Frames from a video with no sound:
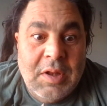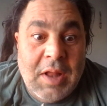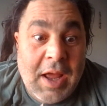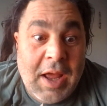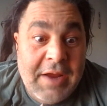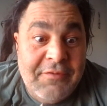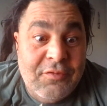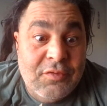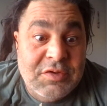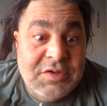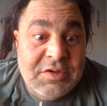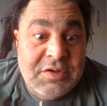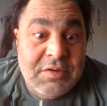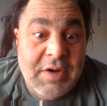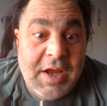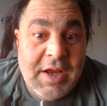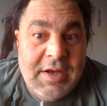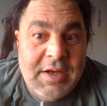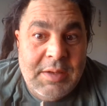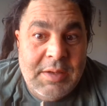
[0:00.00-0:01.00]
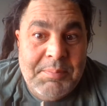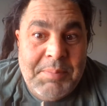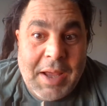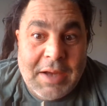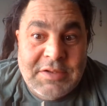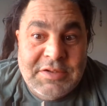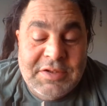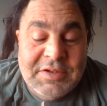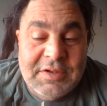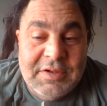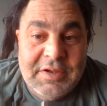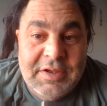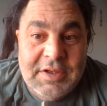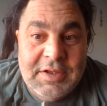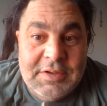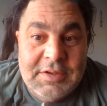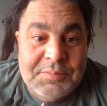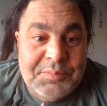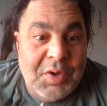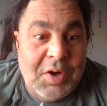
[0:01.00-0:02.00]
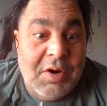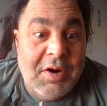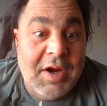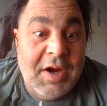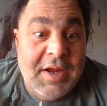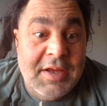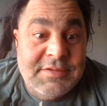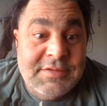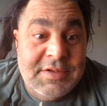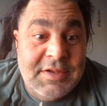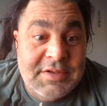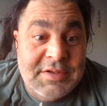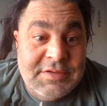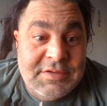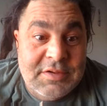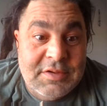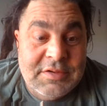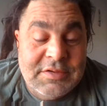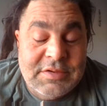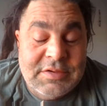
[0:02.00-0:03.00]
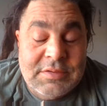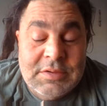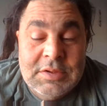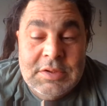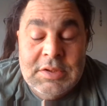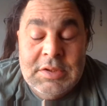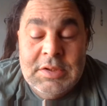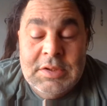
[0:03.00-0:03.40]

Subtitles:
life was created, bacteria, our ancestors,